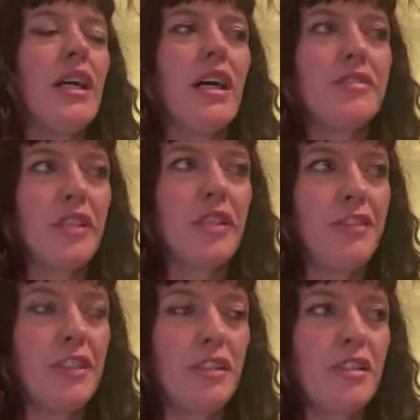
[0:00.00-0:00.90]
I've done
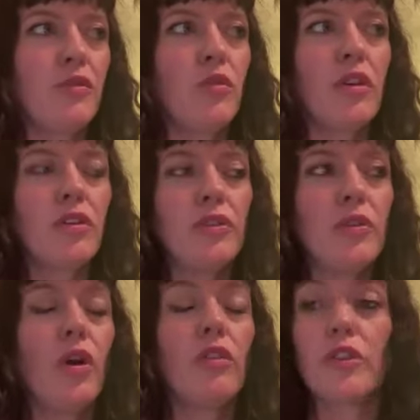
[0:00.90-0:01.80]
fittings for
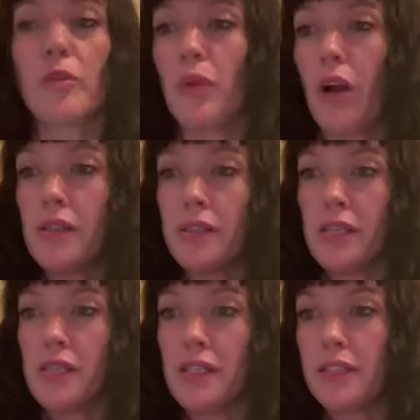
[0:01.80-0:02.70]
who, over the
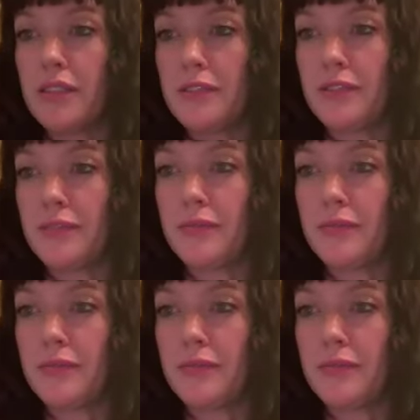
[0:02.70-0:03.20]
process of